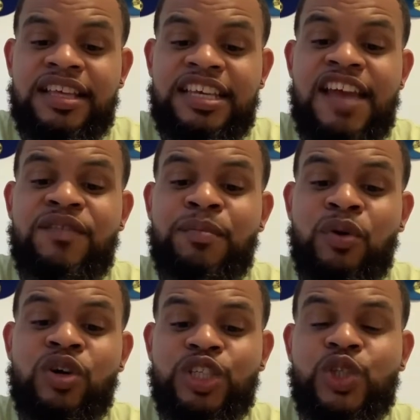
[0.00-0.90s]
Kevin
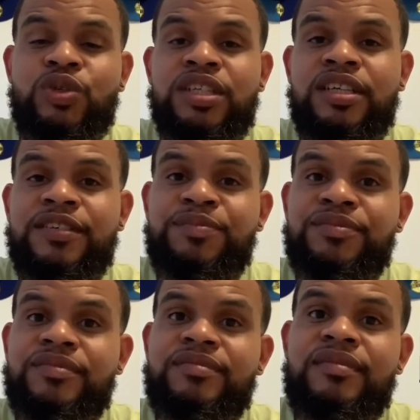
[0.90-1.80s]
Porter Jr.
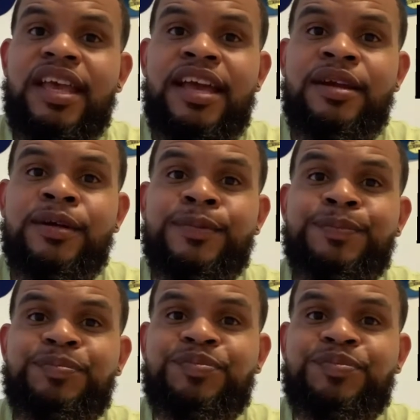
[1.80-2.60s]
And